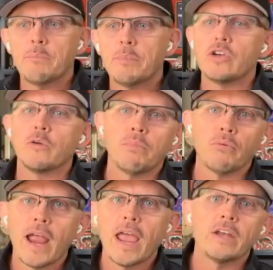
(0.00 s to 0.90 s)
but your
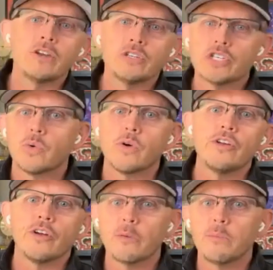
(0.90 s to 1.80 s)
brand, your story,
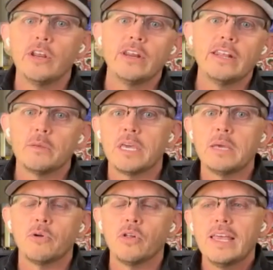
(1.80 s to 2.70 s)
your community, the
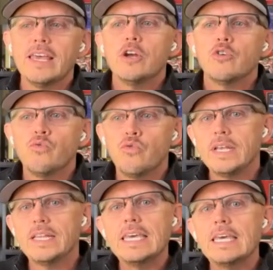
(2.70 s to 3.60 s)
people
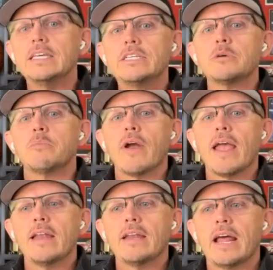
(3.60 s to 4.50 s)
really is the brand.